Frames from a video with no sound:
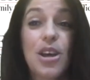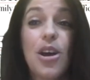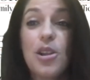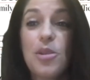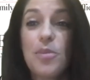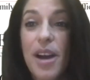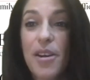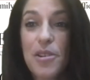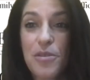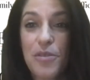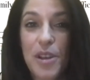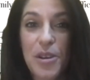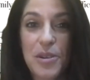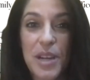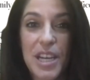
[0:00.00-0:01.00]
all about her
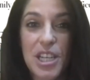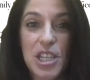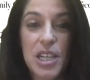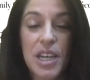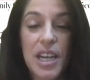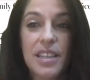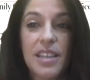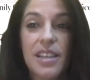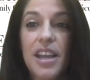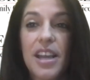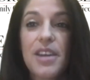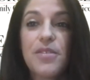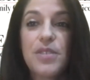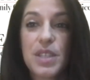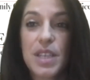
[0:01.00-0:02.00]
foundation and the
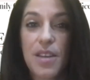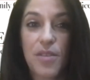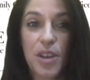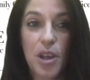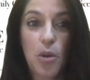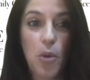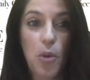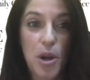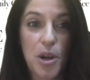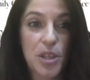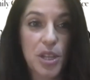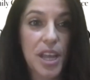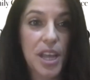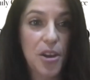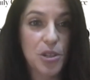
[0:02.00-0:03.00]
life-saving work
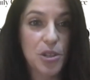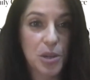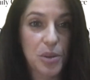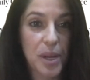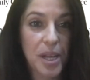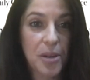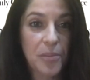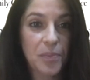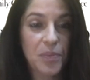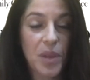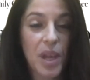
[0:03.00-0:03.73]
that they are doing.